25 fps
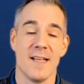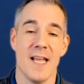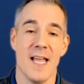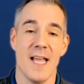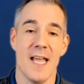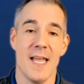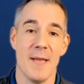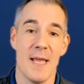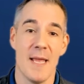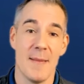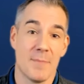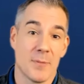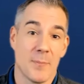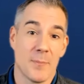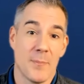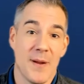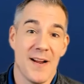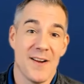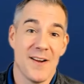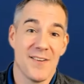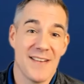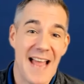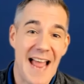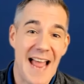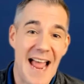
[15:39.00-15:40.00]
and, and
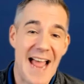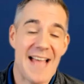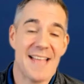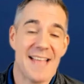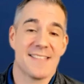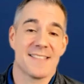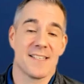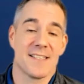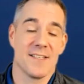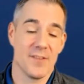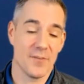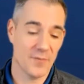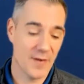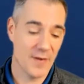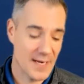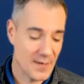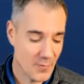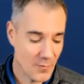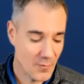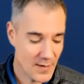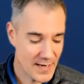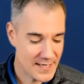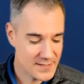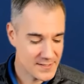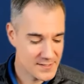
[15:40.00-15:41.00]
prepared to ask in the right
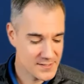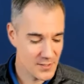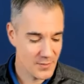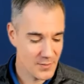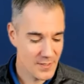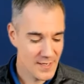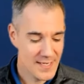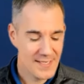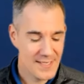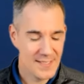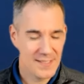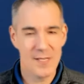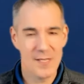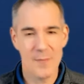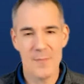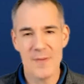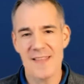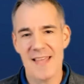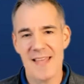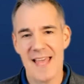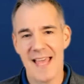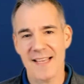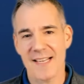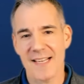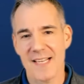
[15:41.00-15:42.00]
way. So to me,
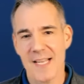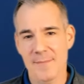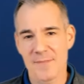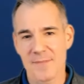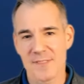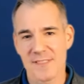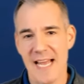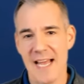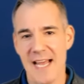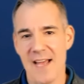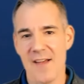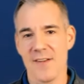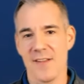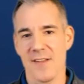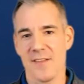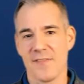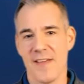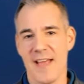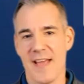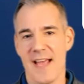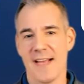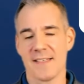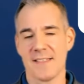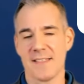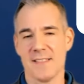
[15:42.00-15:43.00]
that comes down to the
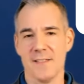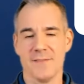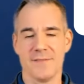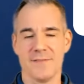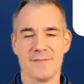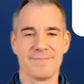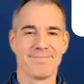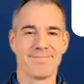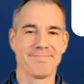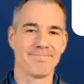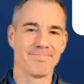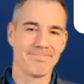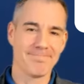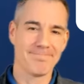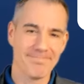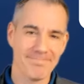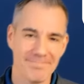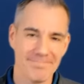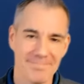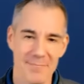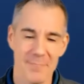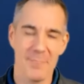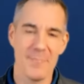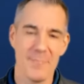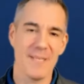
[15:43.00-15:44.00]
fact of,
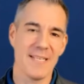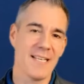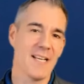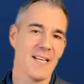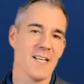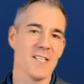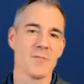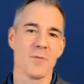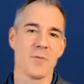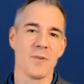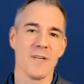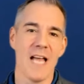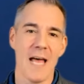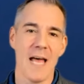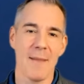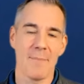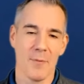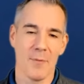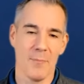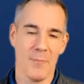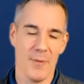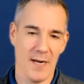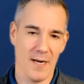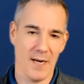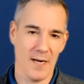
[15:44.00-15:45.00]
because we're not
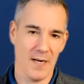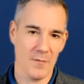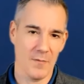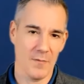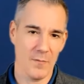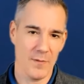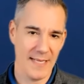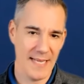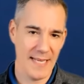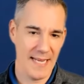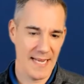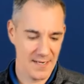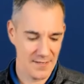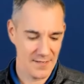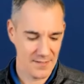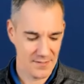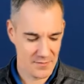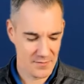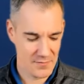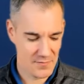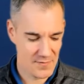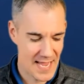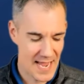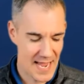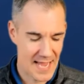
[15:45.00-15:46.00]
prepared, we can't
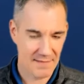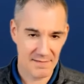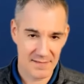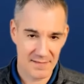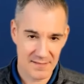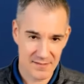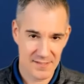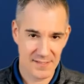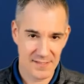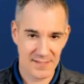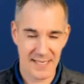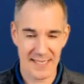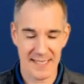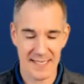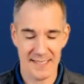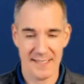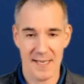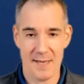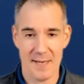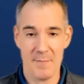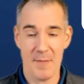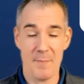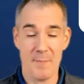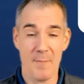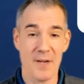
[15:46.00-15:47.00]
do that. And,
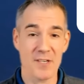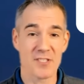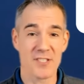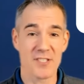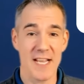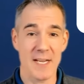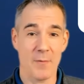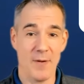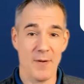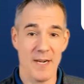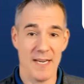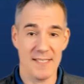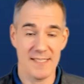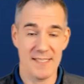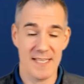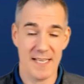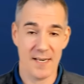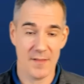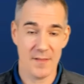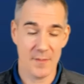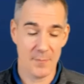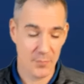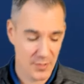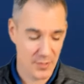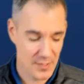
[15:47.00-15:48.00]
and much like what I said
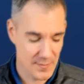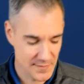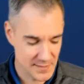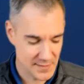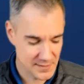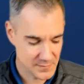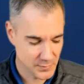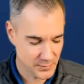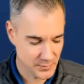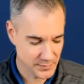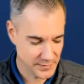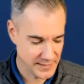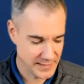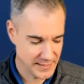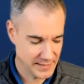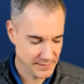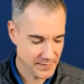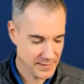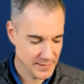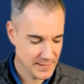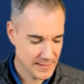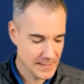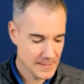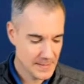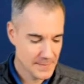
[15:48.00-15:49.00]
on the previous belief.
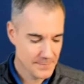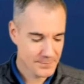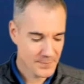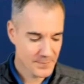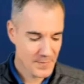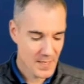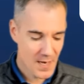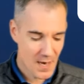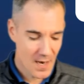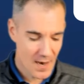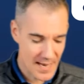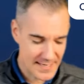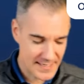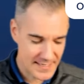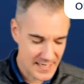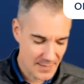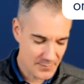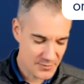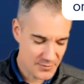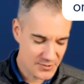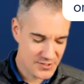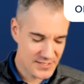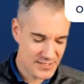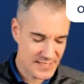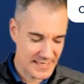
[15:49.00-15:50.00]
All right,
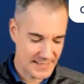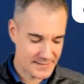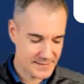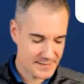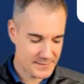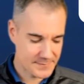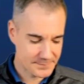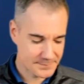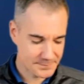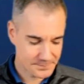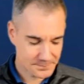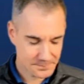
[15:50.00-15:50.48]
number six.